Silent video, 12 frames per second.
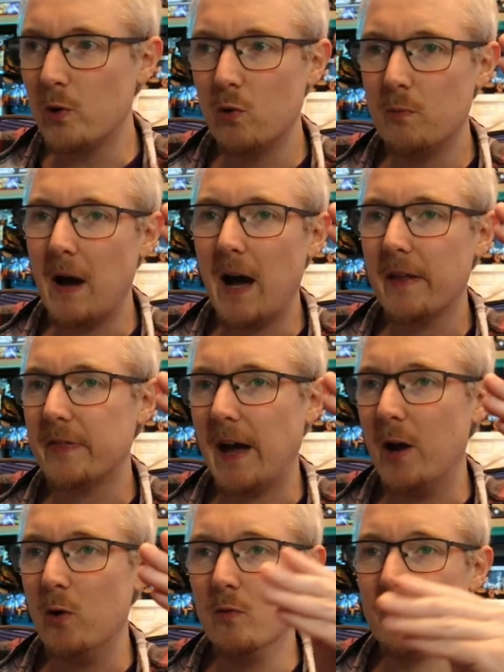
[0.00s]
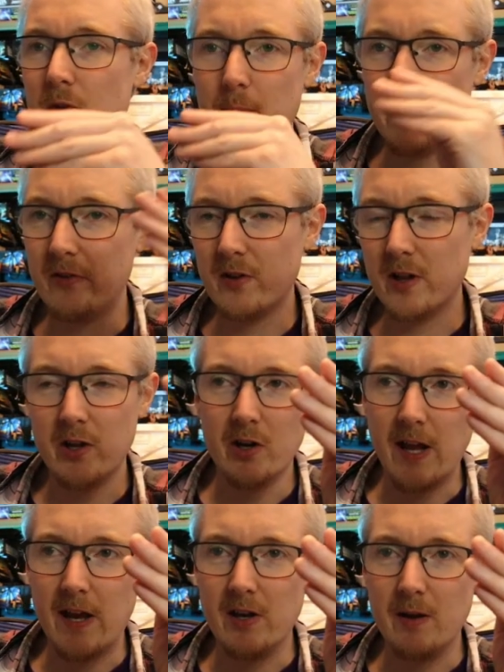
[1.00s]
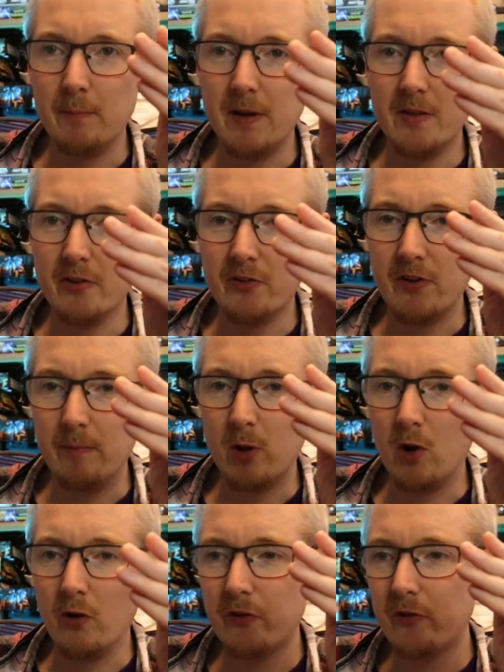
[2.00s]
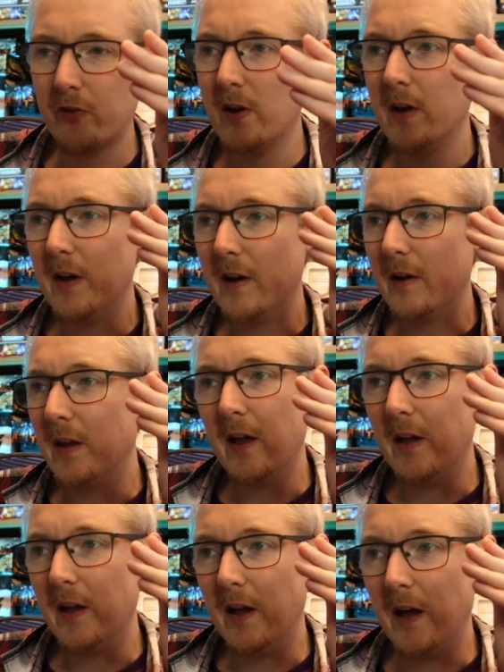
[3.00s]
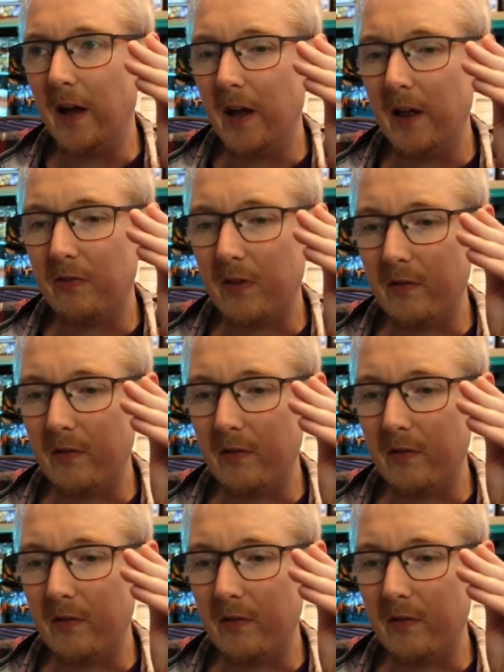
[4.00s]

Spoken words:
we could math that out. They're basically going to end up being the same cost. The